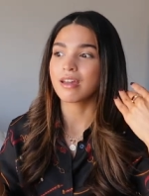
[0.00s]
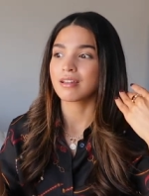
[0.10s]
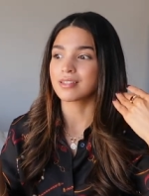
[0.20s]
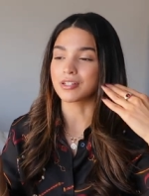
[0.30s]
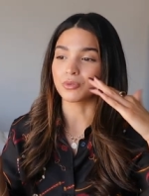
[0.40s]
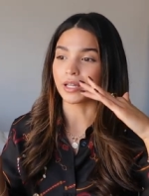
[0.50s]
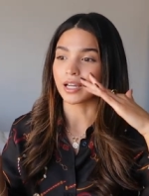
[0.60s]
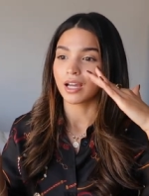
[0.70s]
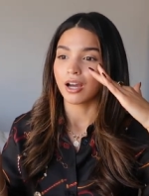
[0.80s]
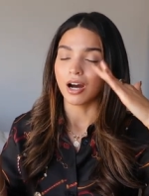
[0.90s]
say to like
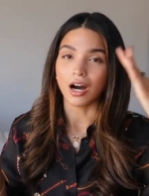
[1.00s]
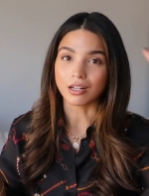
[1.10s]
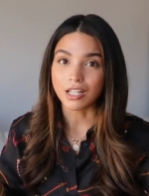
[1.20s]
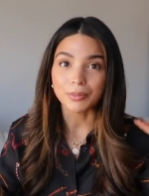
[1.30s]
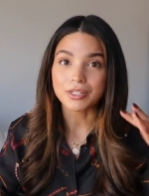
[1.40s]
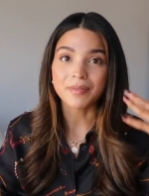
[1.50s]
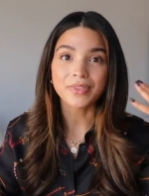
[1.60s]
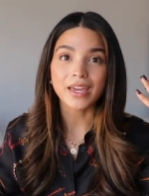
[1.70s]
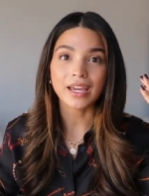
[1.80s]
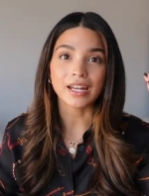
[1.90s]
a club or something,